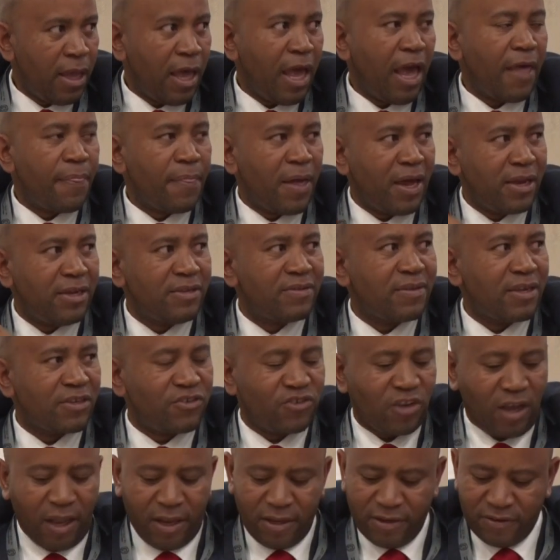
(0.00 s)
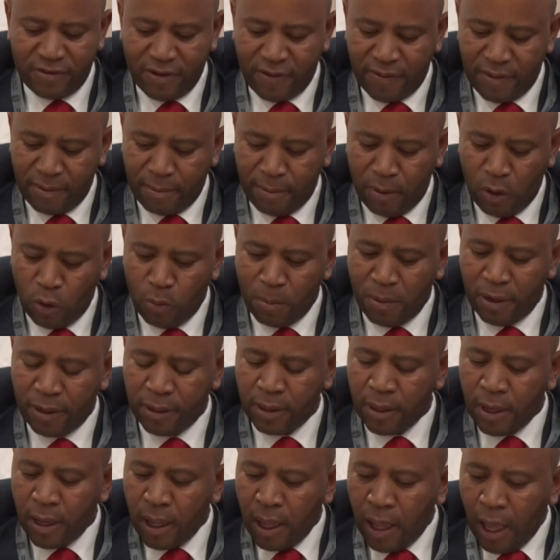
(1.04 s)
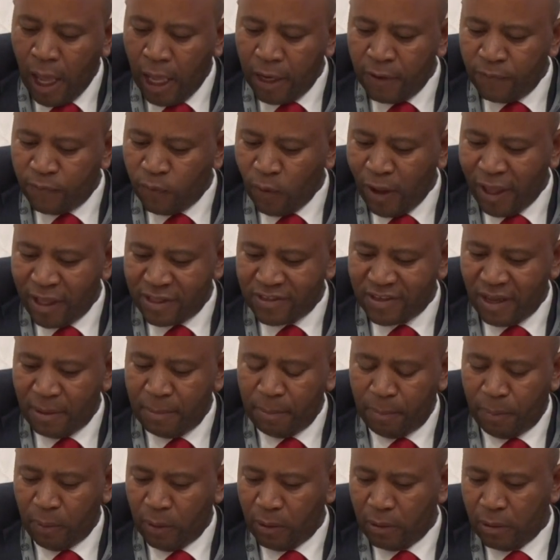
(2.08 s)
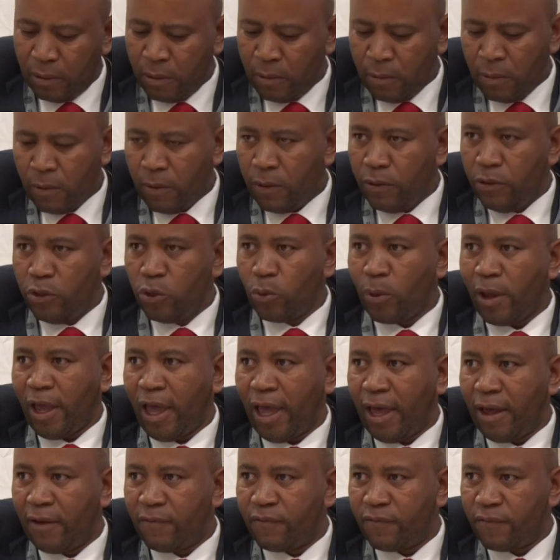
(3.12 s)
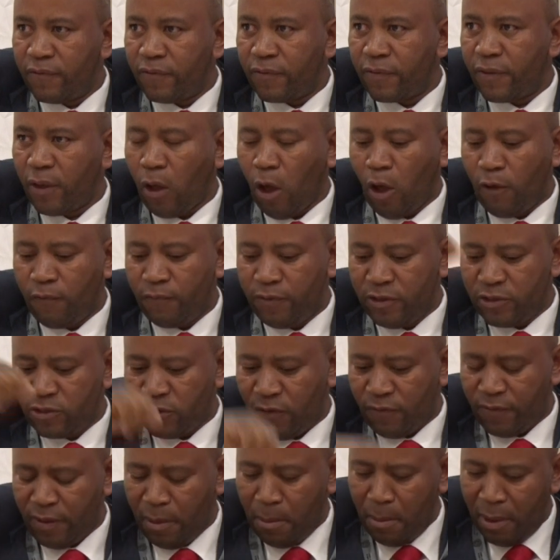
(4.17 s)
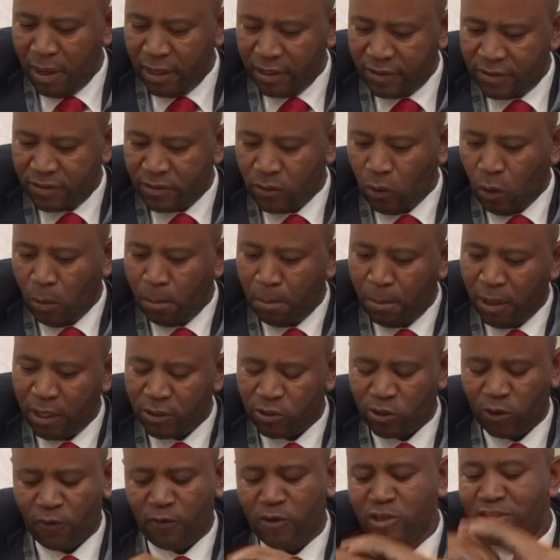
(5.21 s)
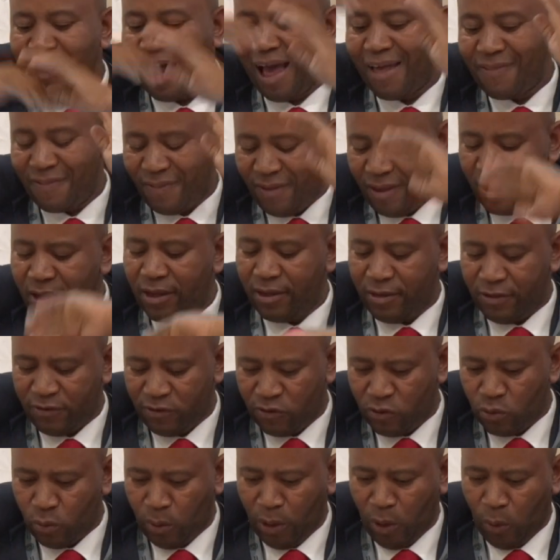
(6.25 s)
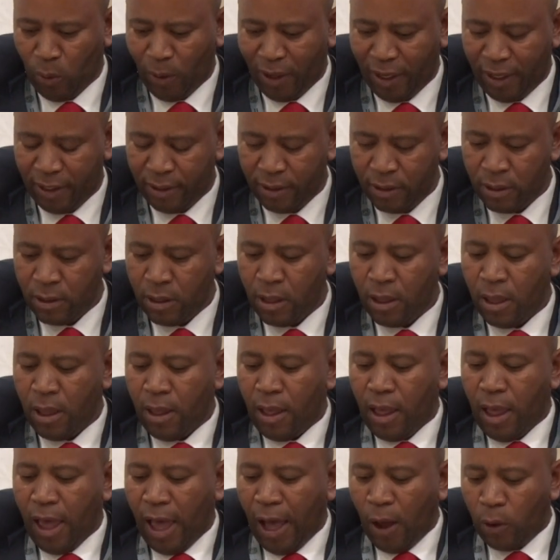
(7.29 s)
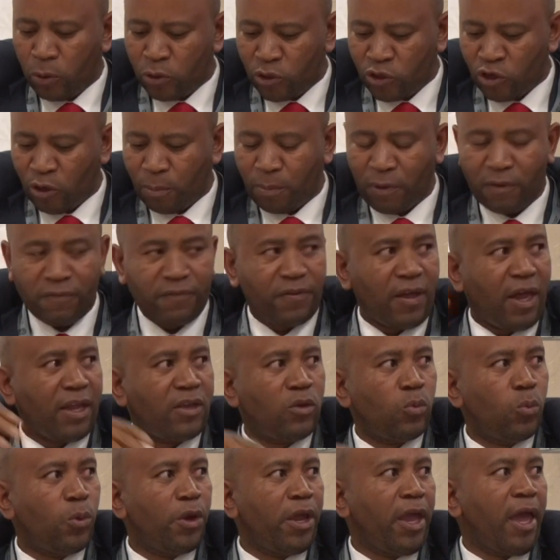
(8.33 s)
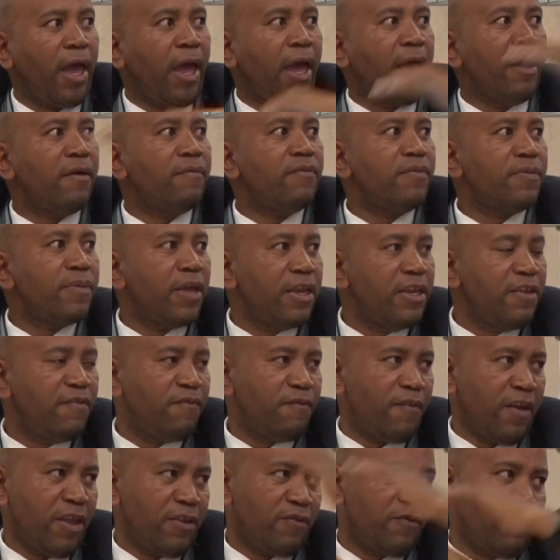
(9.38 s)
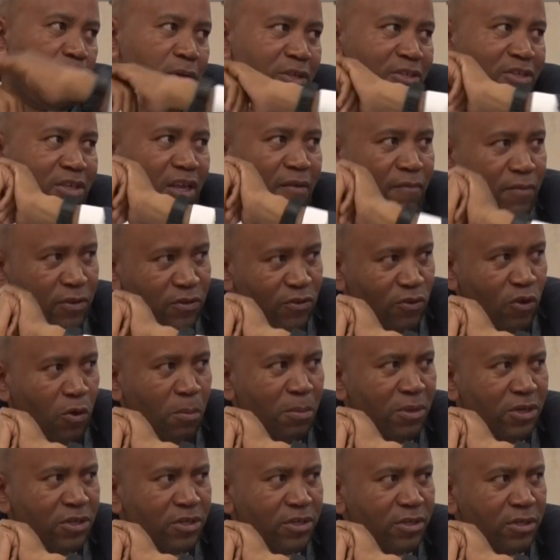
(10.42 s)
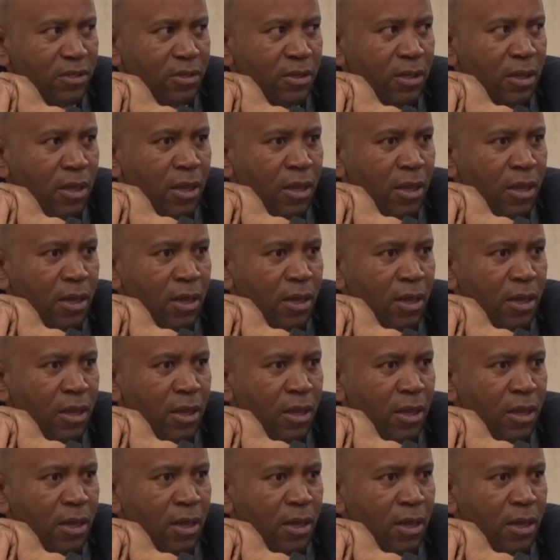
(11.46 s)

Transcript: And that is the challenge at the moment. And for example, you have the Office of the Military Ombuds, of which I think it is doing well. And on top of that, we have the Defence Force Service Commission.